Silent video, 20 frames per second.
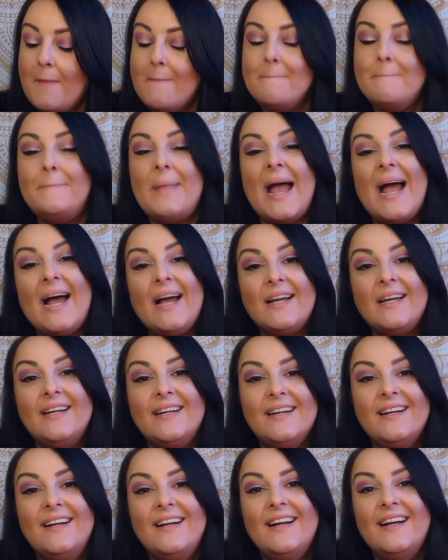
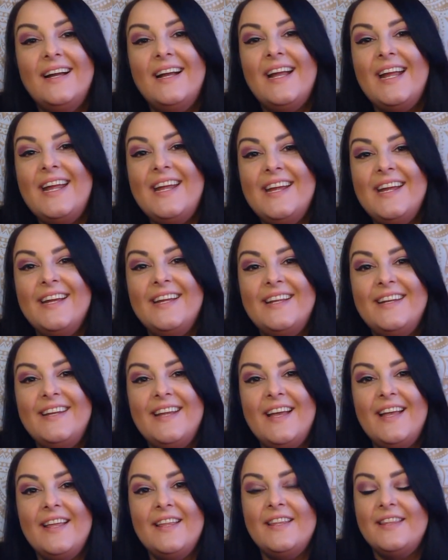back
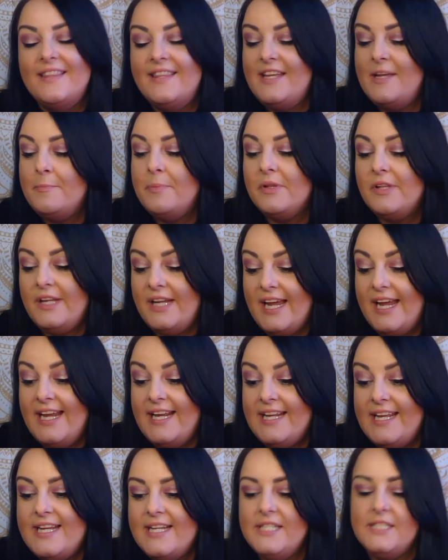in the
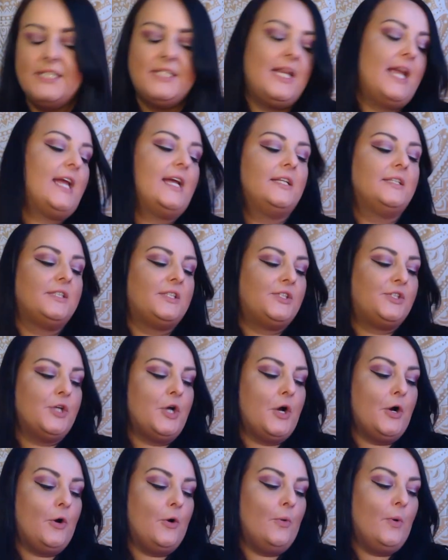Pleiades. And
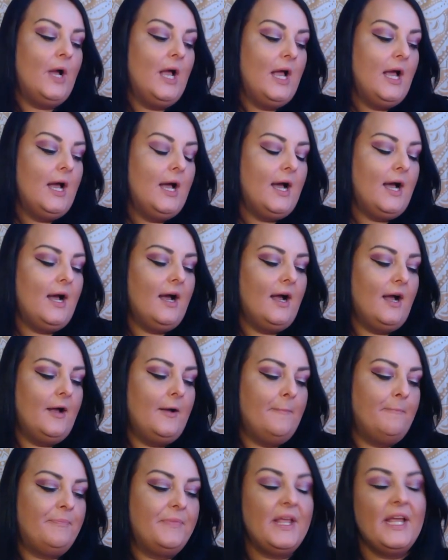so,
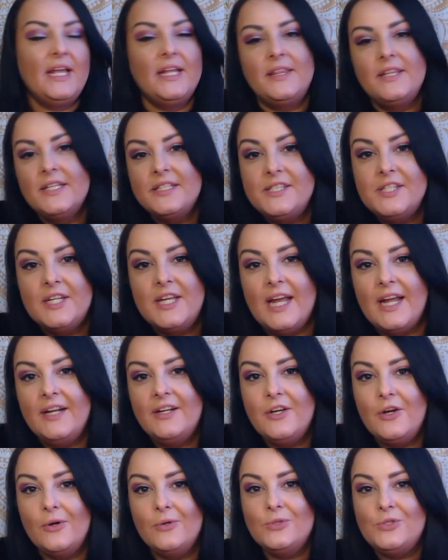um, and this
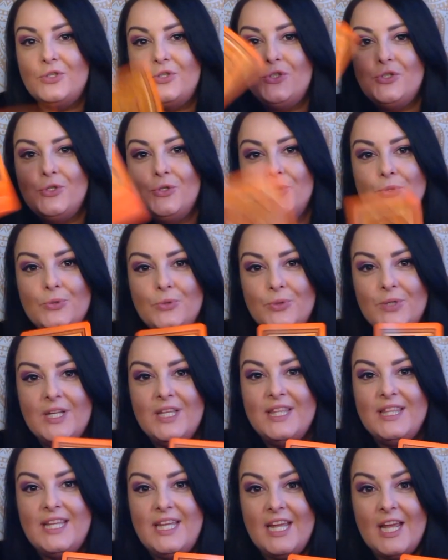again goes to
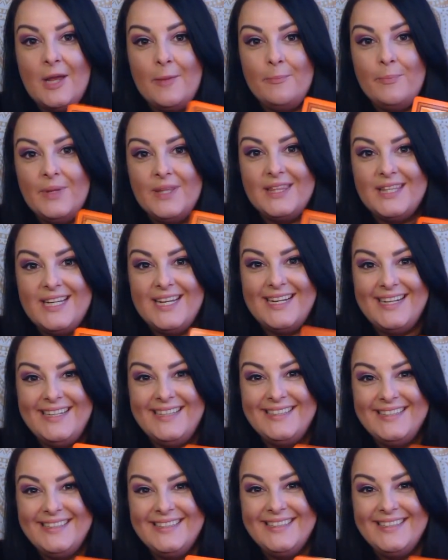the empathy
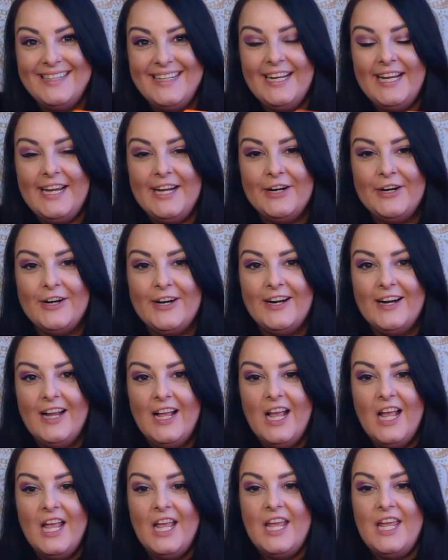here
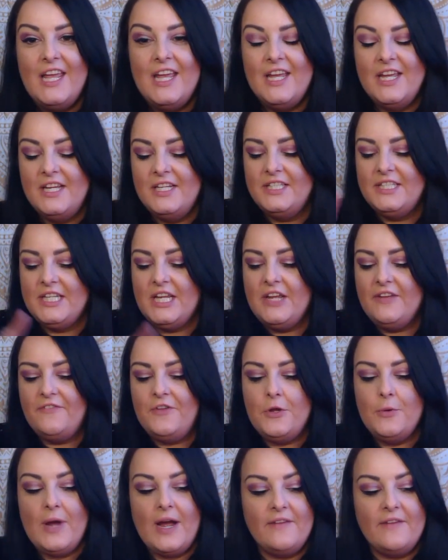is if you